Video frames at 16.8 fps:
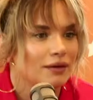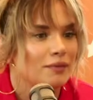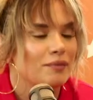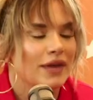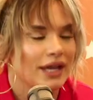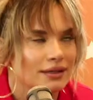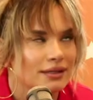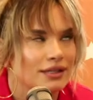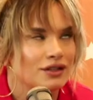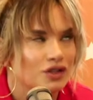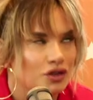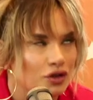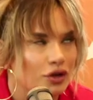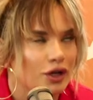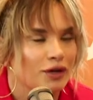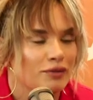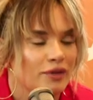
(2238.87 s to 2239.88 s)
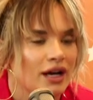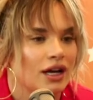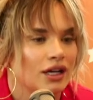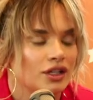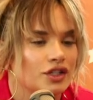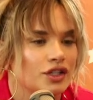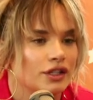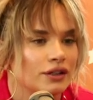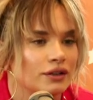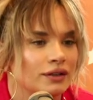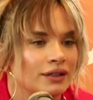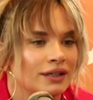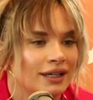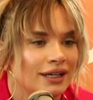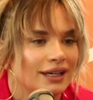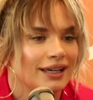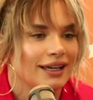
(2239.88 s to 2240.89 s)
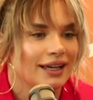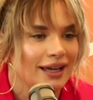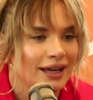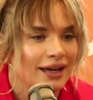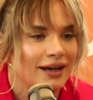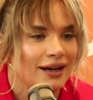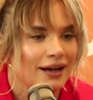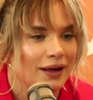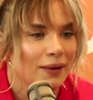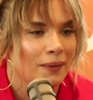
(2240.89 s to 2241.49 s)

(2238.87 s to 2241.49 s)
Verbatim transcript: amazing that's, that's story. That's the goal, you. you know. Yeah,